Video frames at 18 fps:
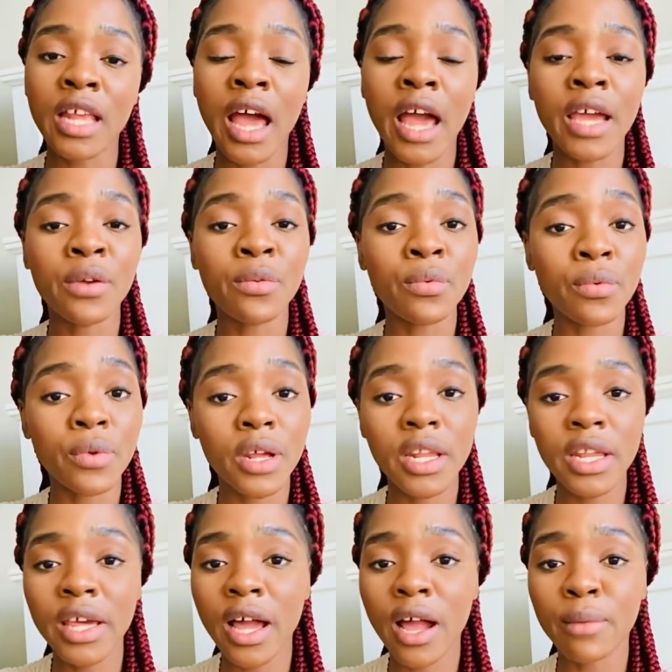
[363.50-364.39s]
i
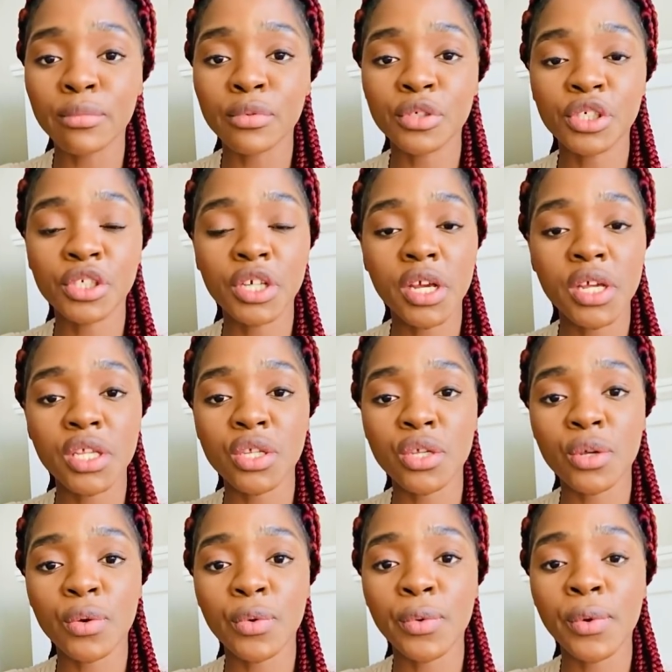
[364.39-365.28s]
really appreciate
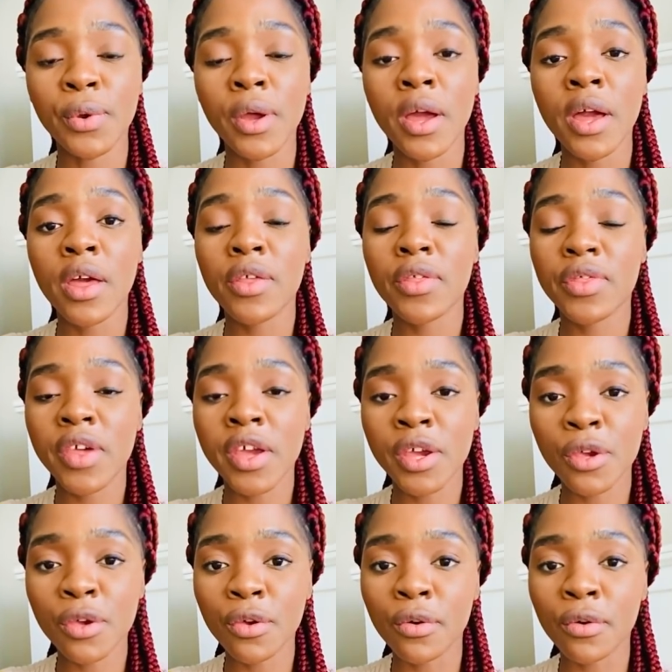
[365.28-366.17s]
you
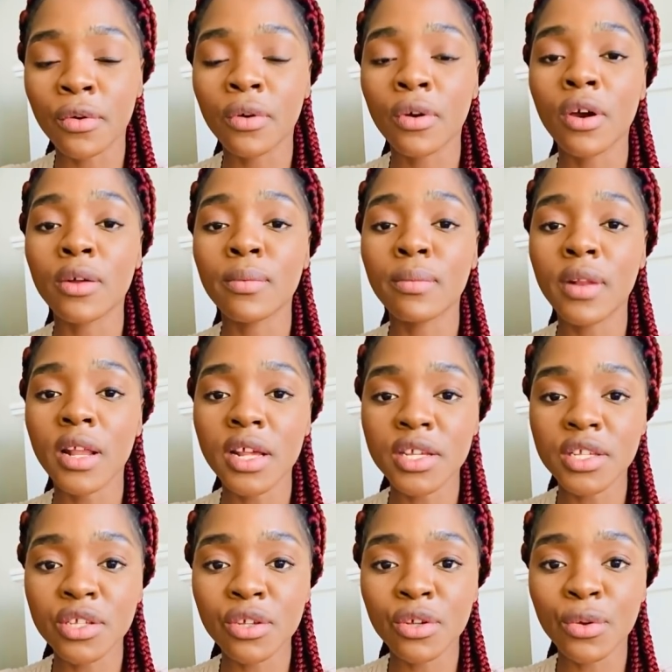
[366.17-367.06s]
thank you god
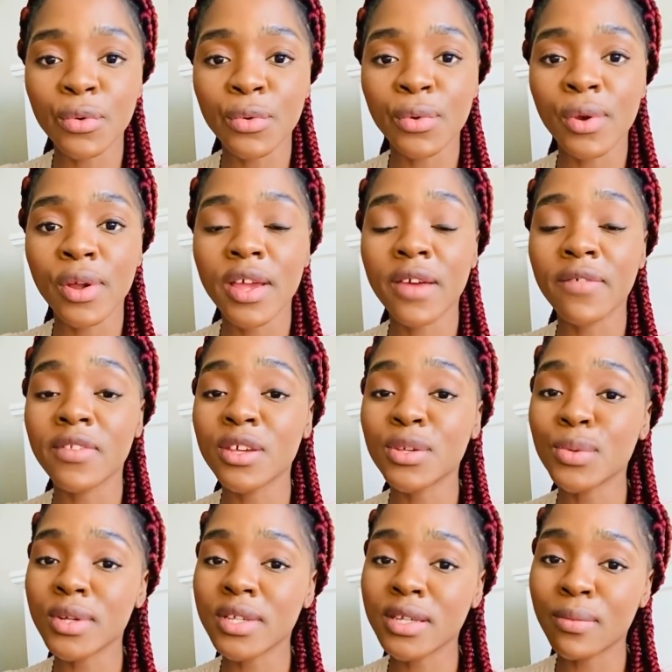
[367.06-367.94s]
bless you if this
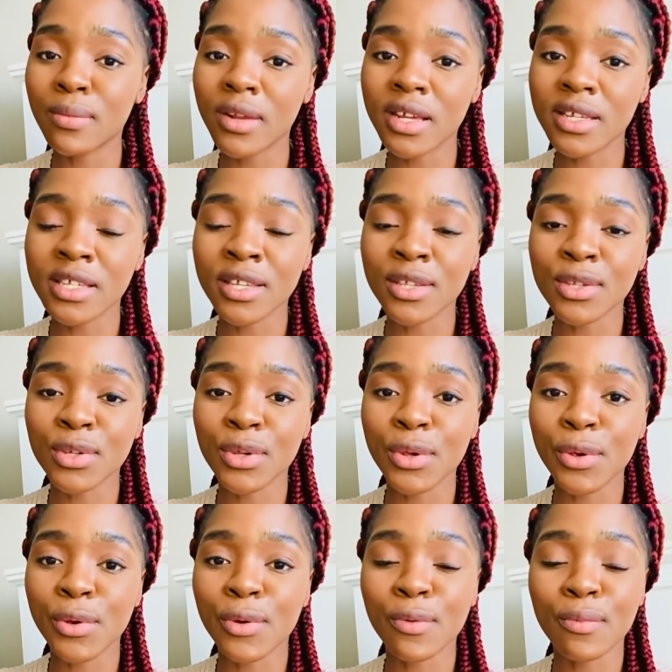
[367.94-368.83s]
was a blessing to
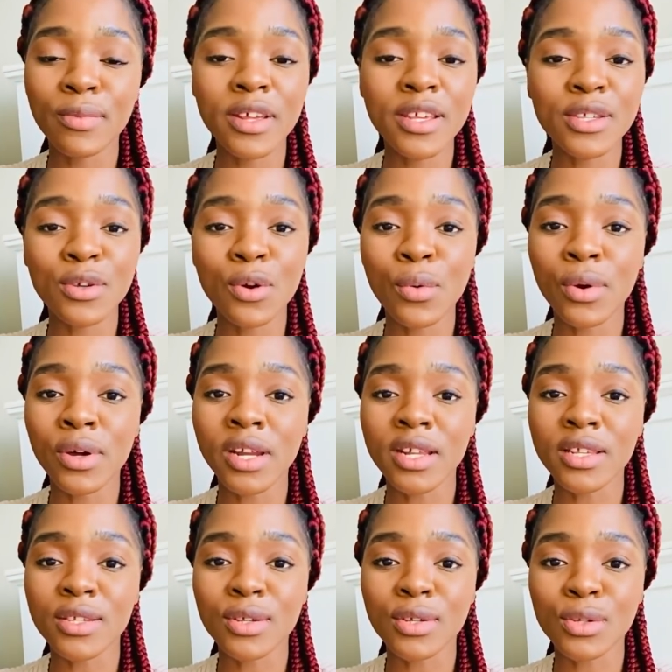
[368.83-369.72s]
you please go on
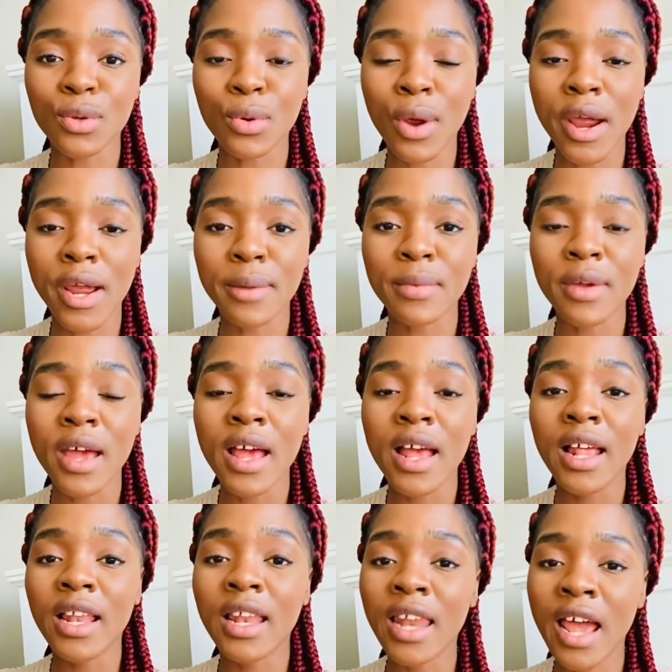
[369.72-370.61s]
and subscribe
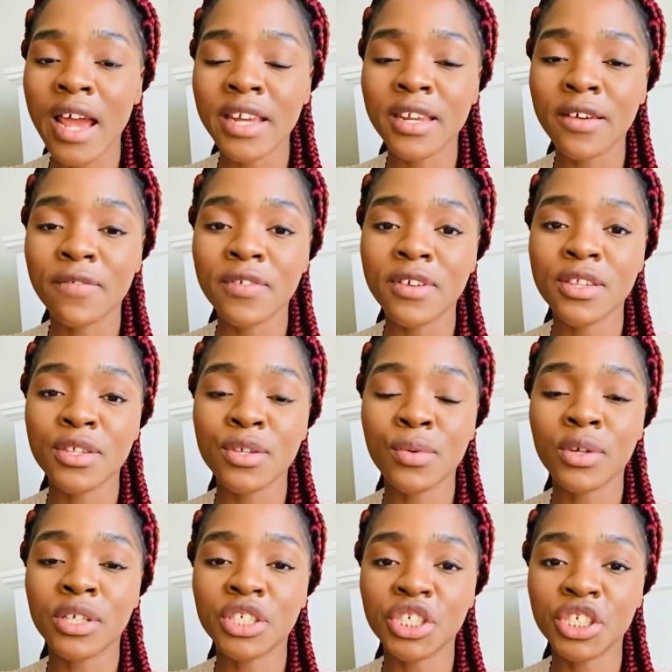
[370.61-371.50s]
like the video
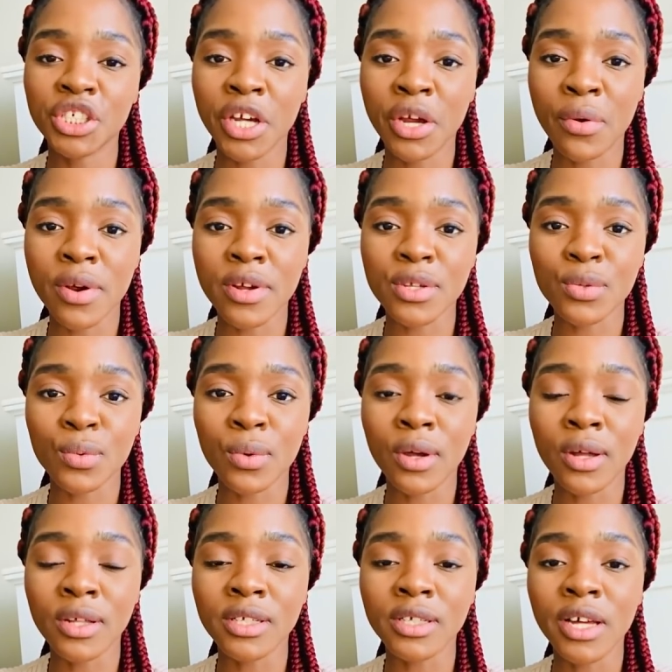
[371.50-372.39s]
and share as
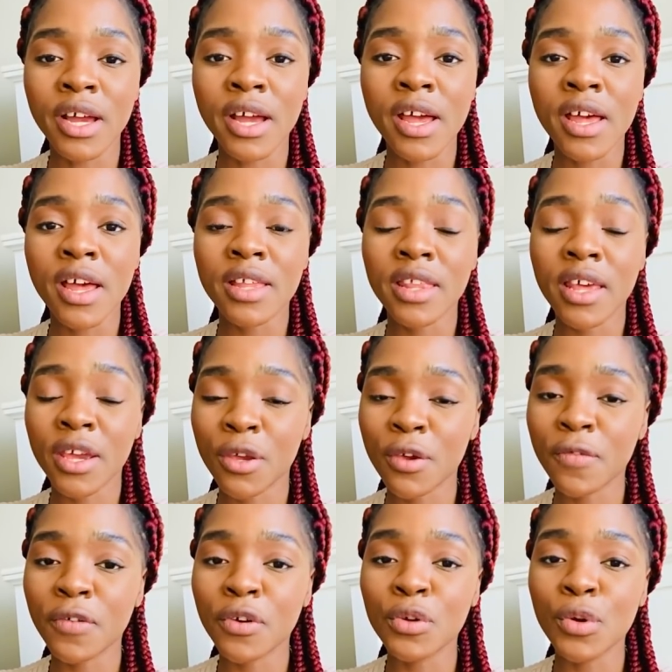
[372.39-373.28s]
well thank you
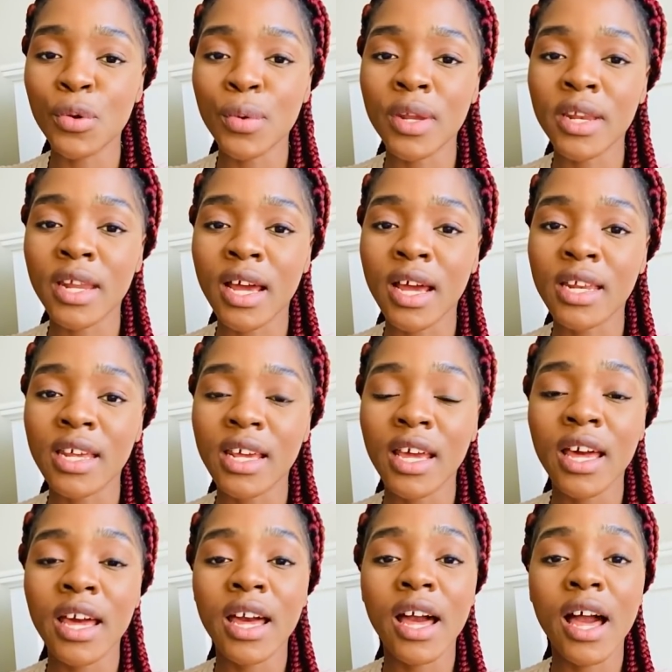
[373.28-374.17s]
for doing that
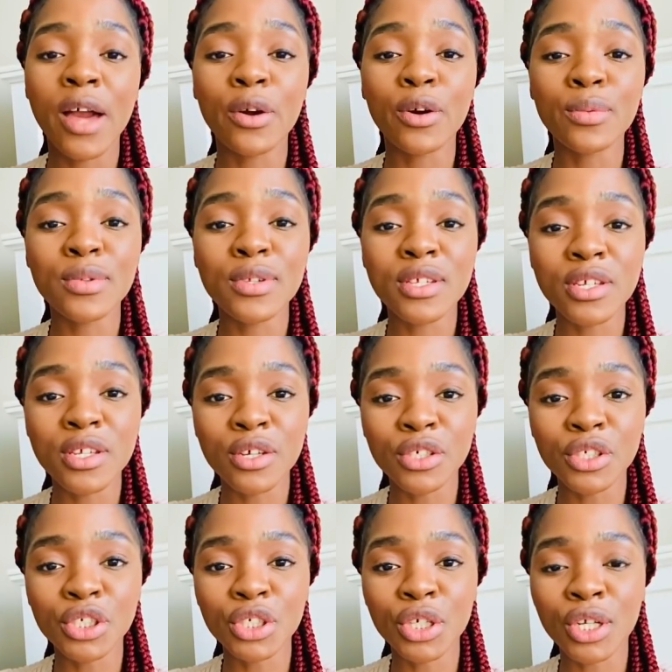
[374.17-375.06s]
i hope to see you
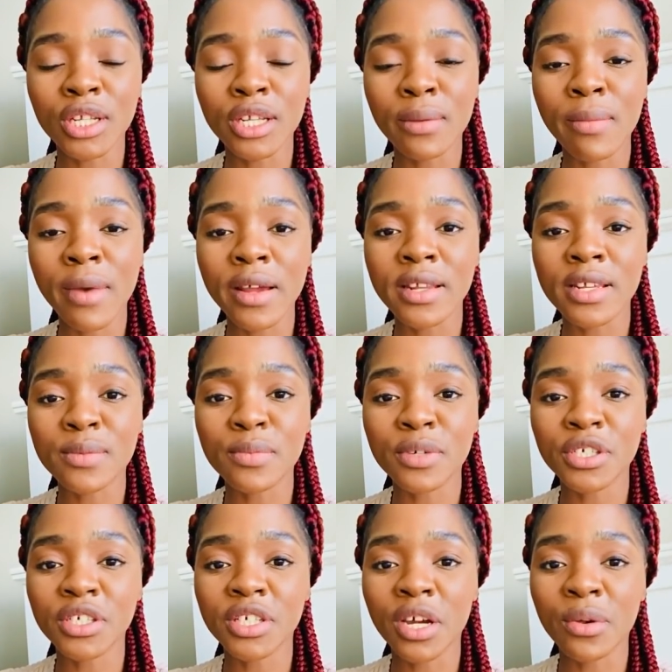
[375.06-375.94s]
shortly by the
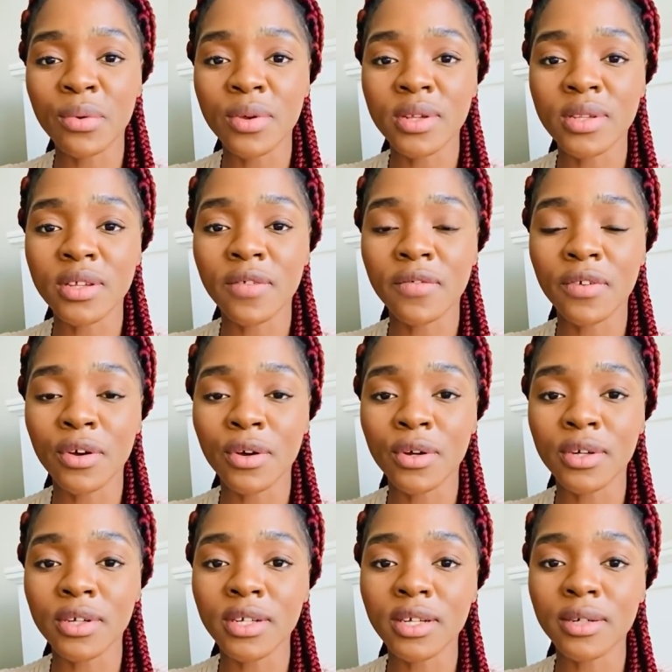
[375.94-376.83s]
special grace of
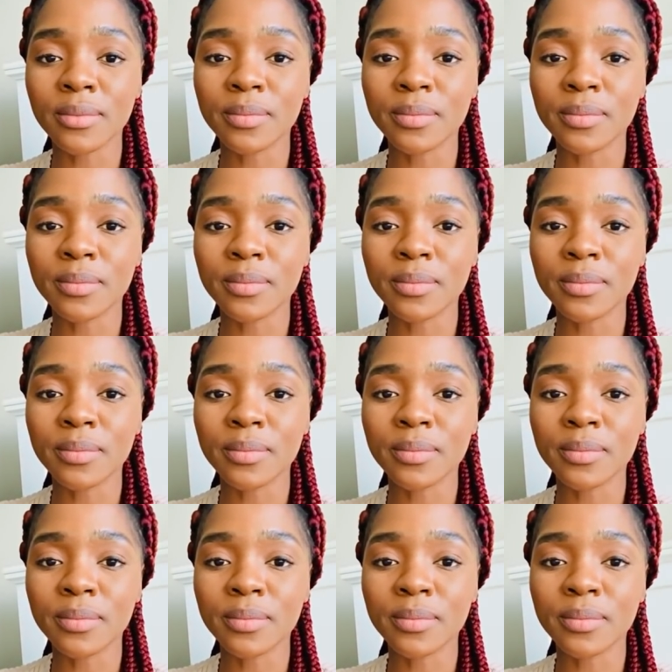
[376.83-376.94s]
god